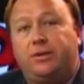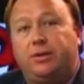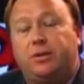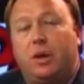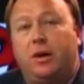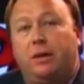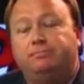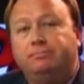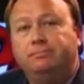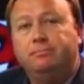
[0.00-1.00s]
It's gone up
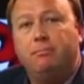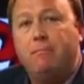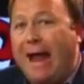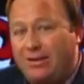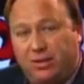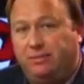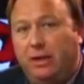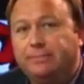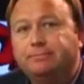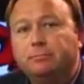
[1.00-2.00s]

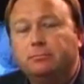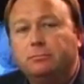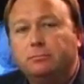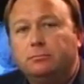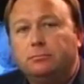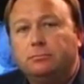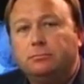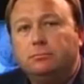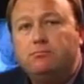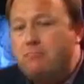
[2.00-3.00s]
massively.
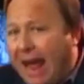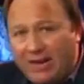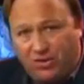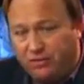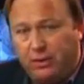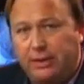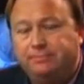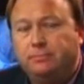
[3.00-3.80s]
Massively.